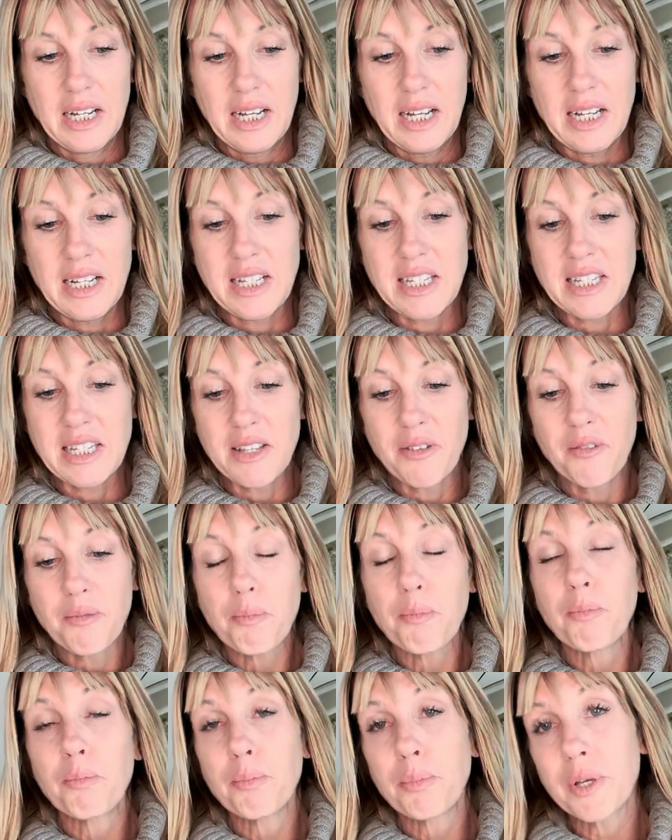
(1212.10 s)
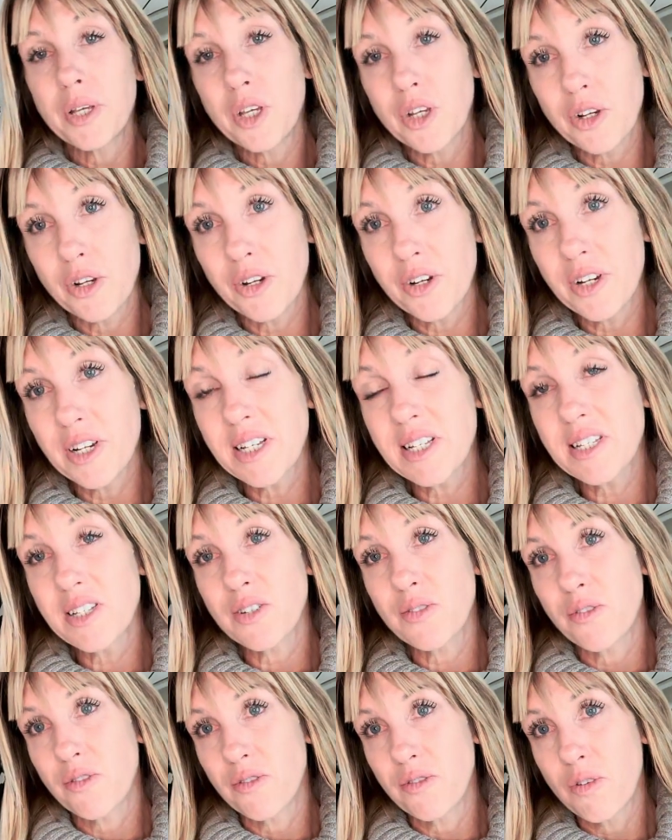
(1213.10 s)
It's the purest
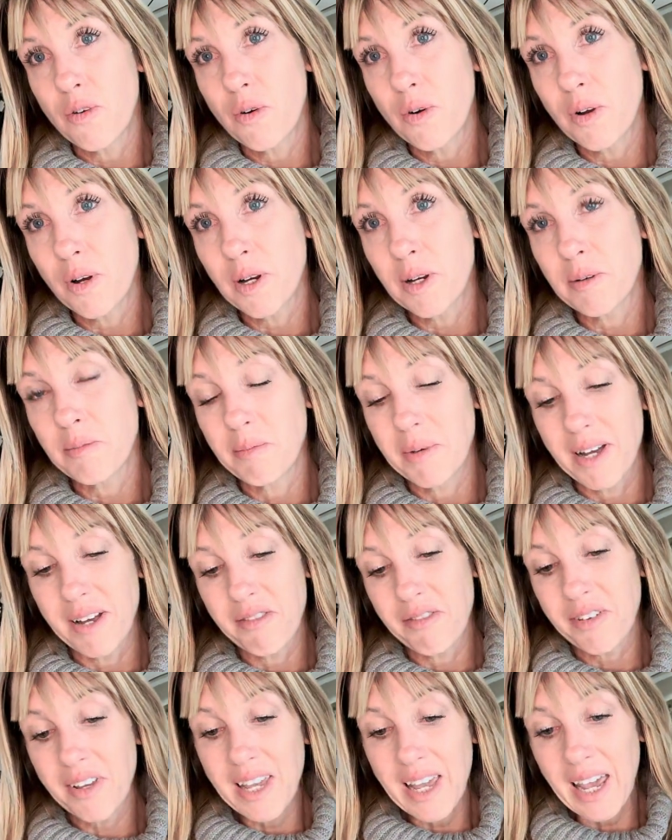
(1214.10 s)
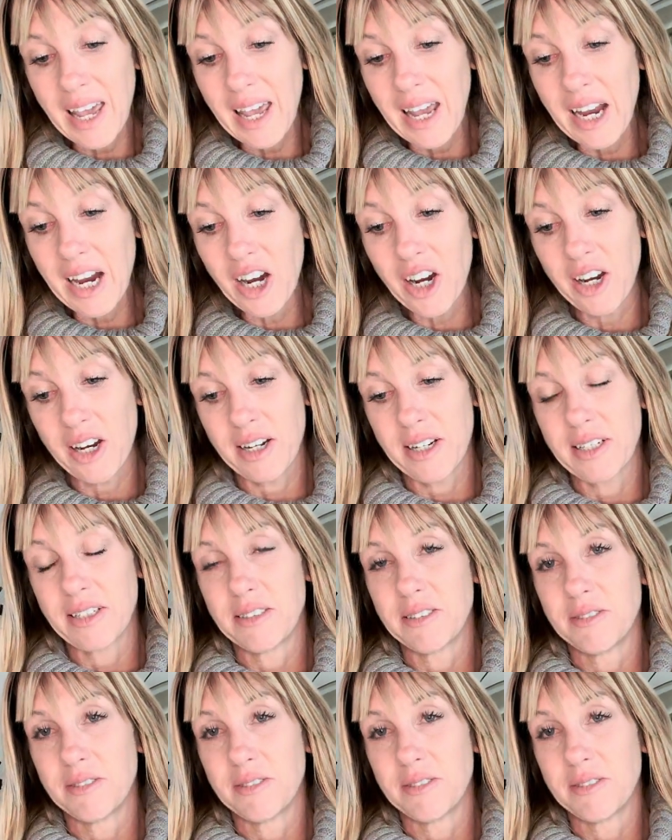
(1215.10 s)
form of care,